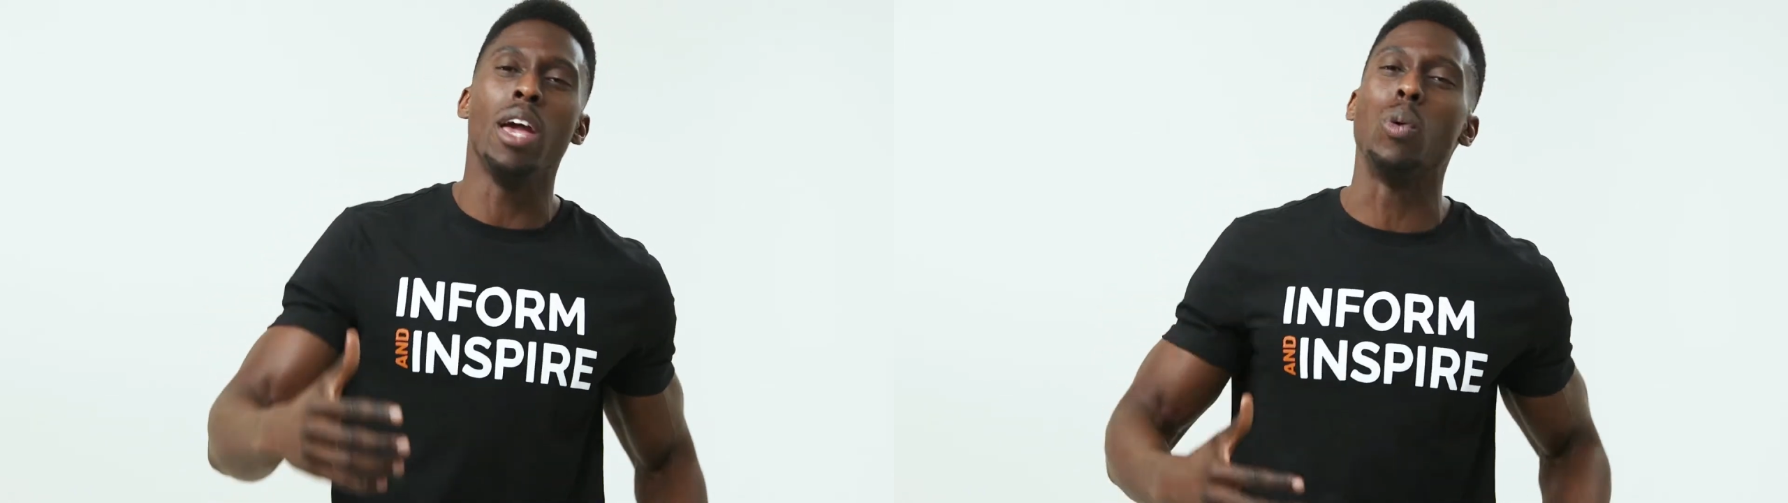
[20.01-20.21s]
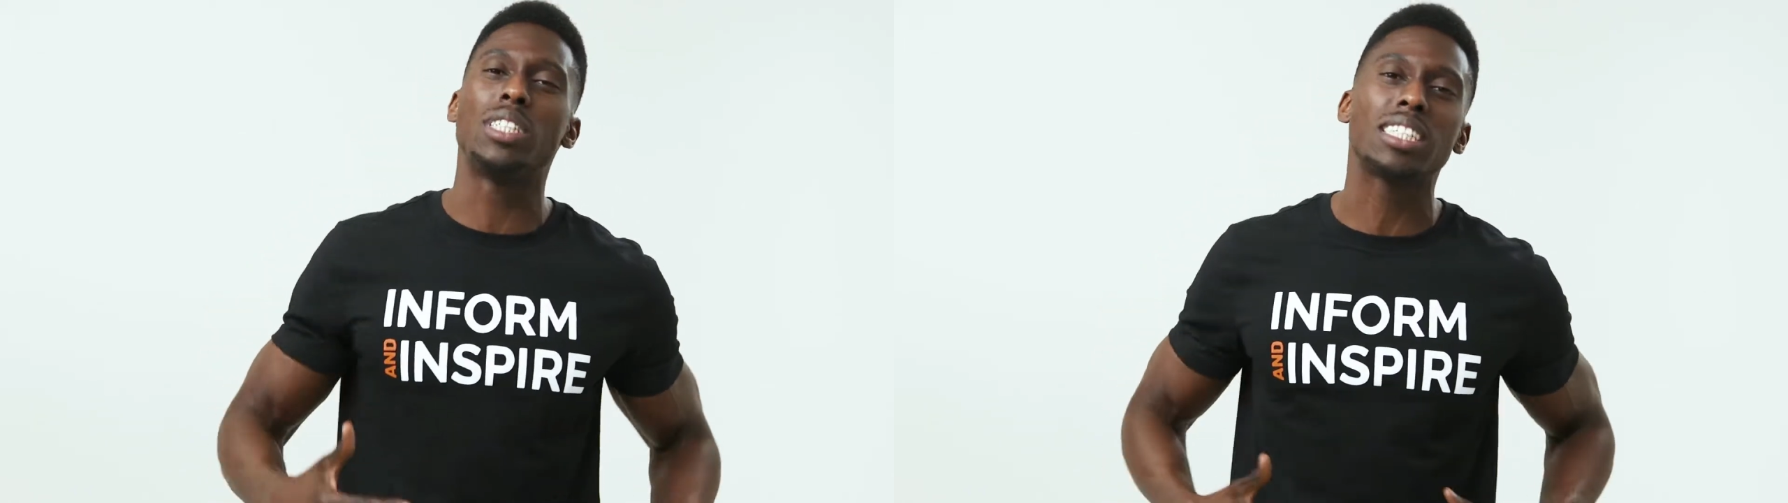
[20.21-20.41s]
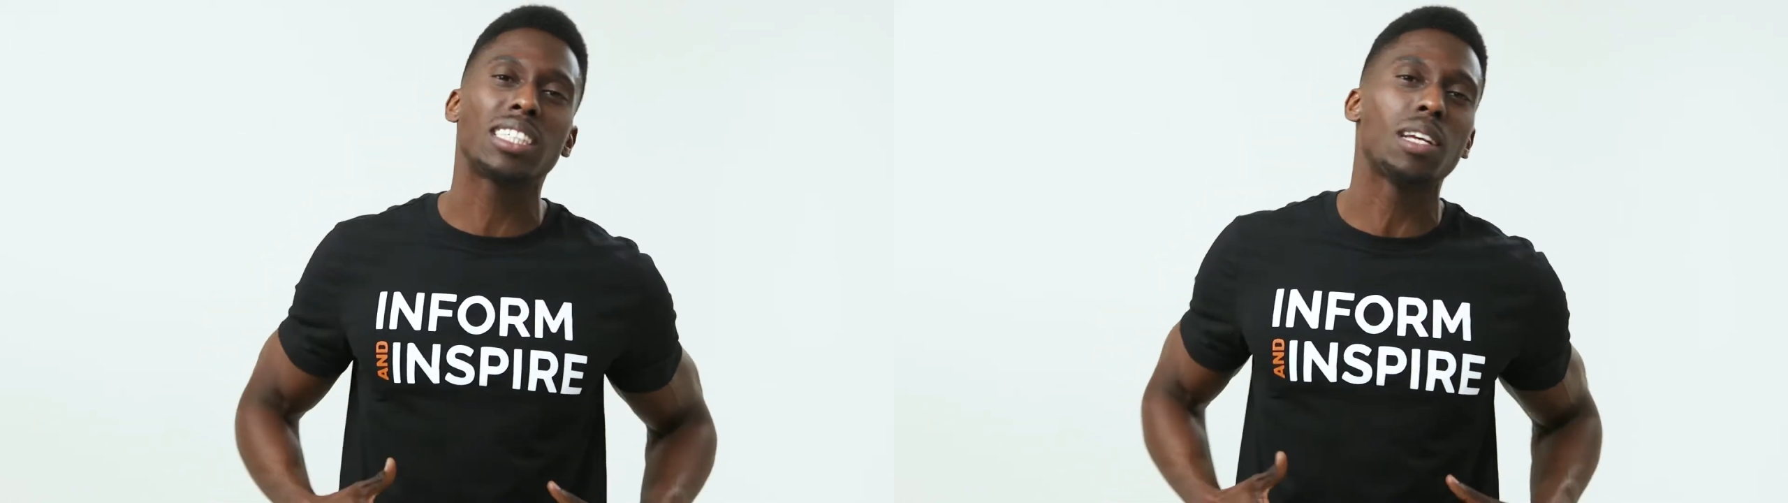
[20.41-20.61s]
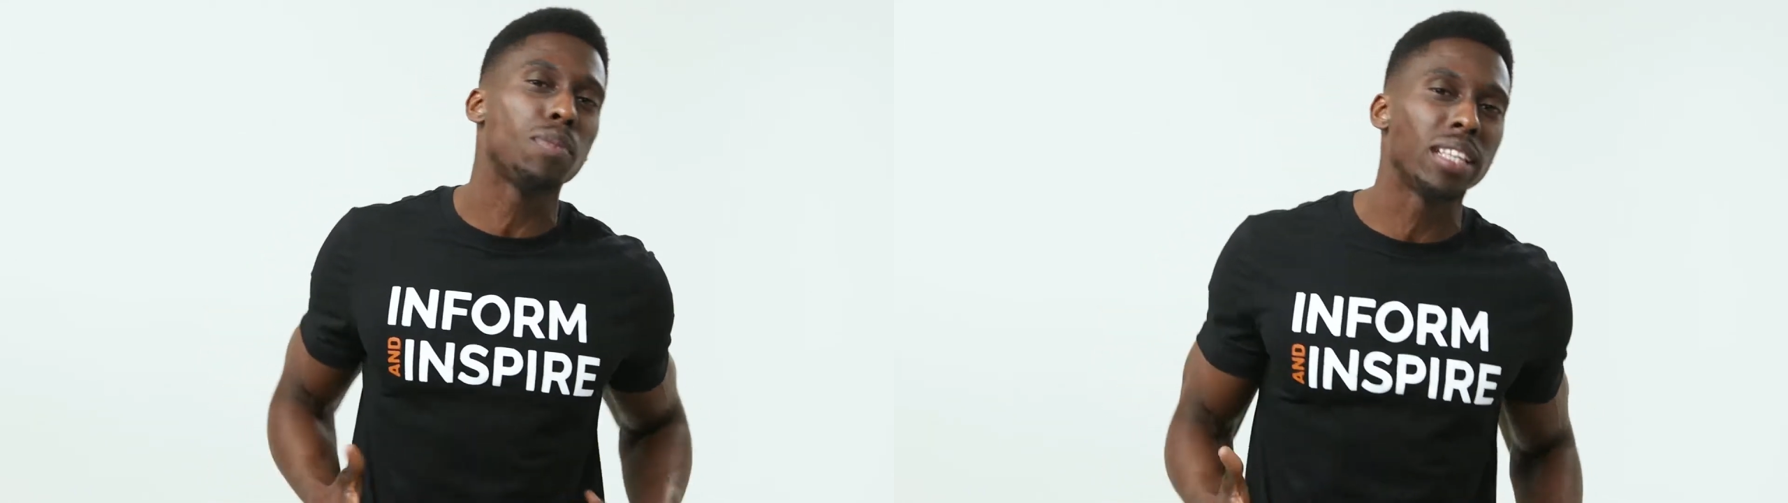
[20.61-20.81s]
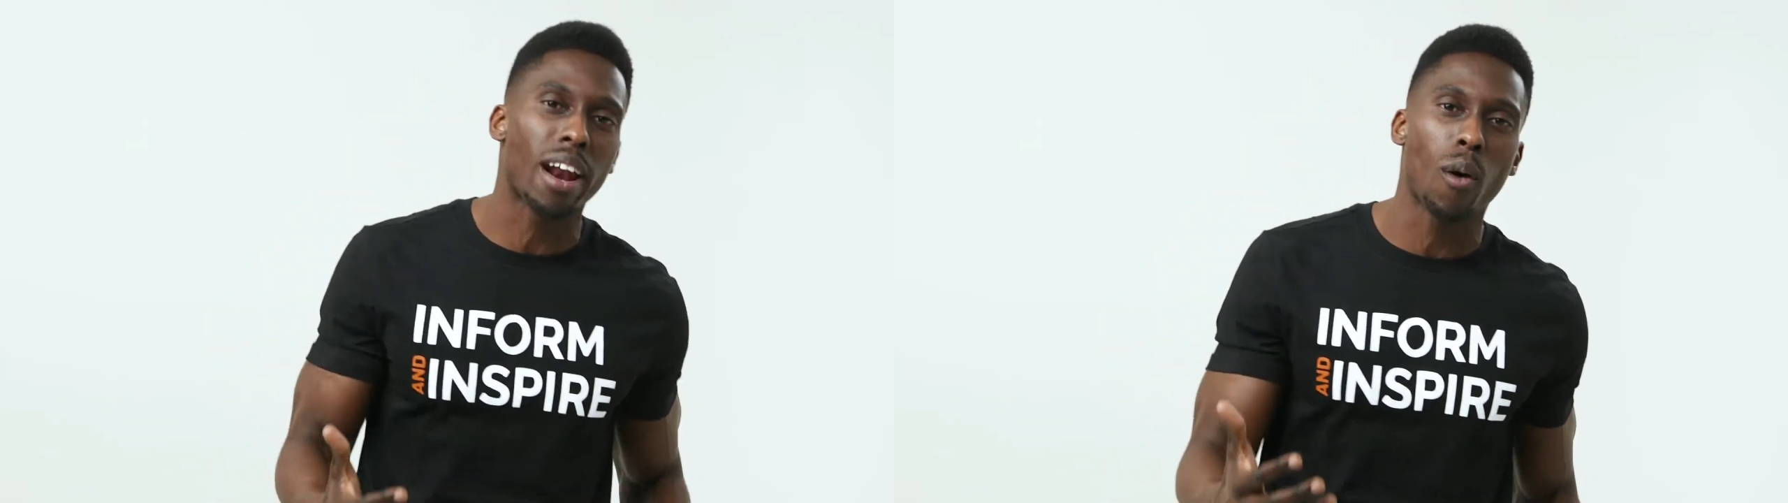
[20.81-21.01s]
It was just
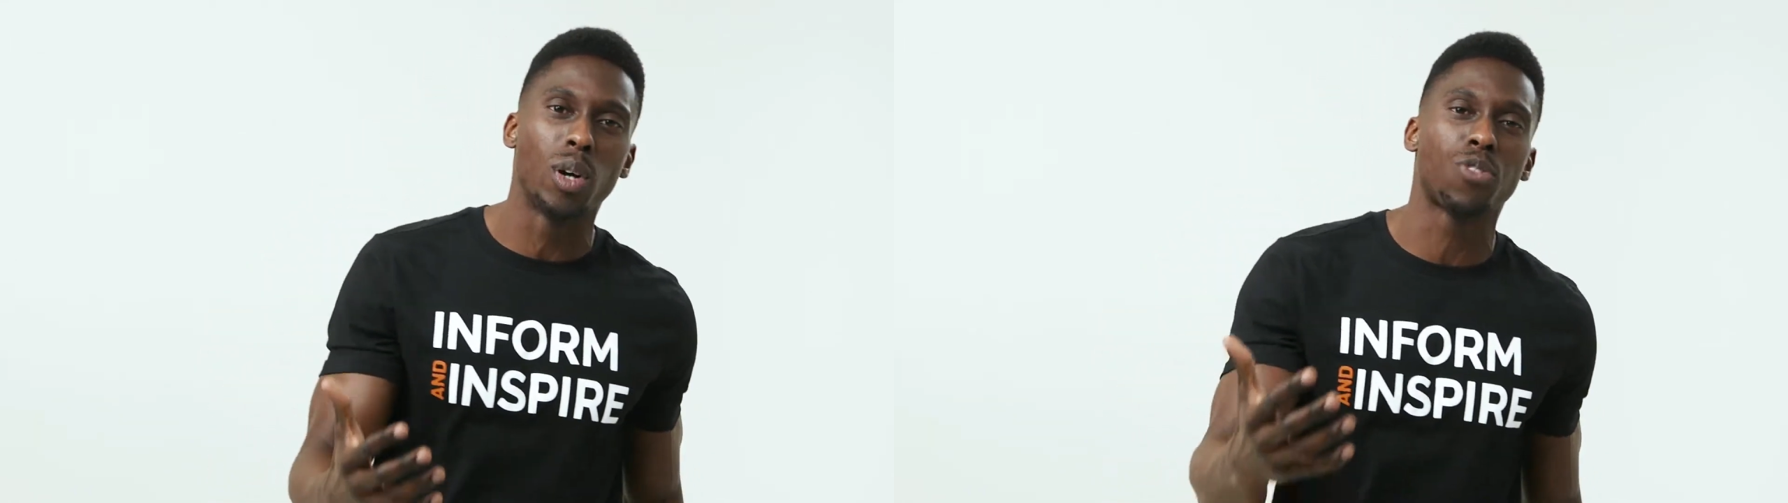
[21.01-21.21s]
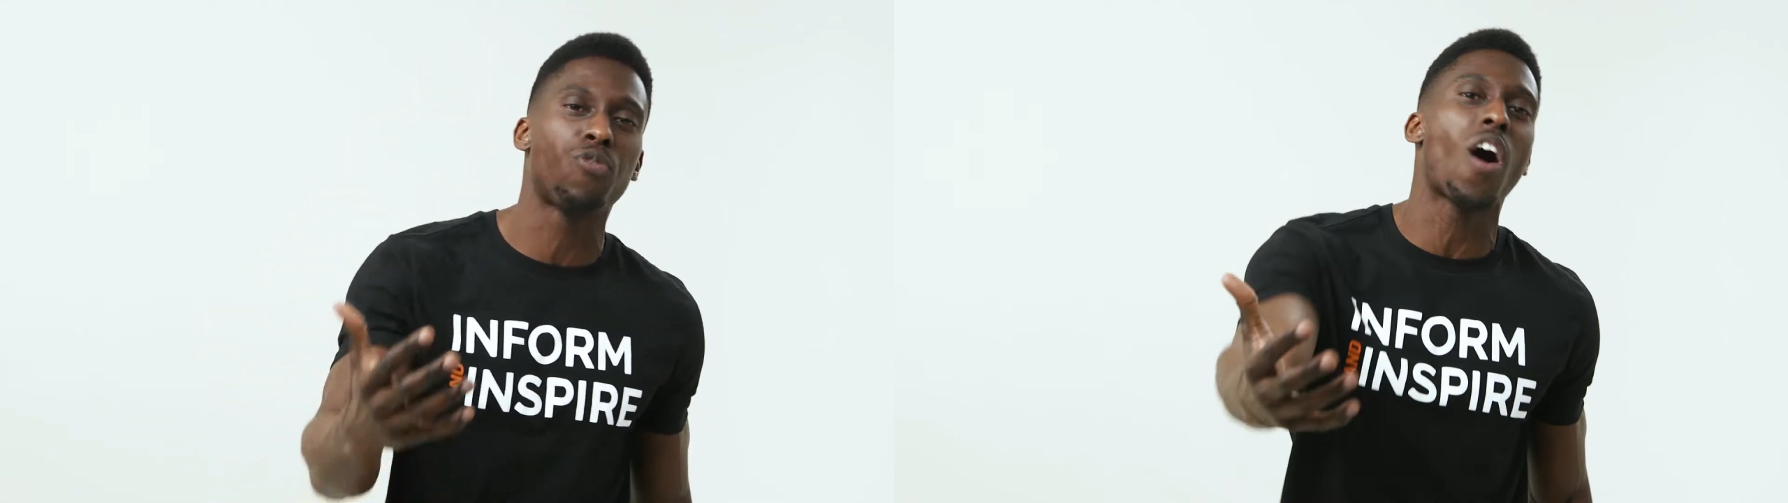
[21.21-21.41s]
something that I was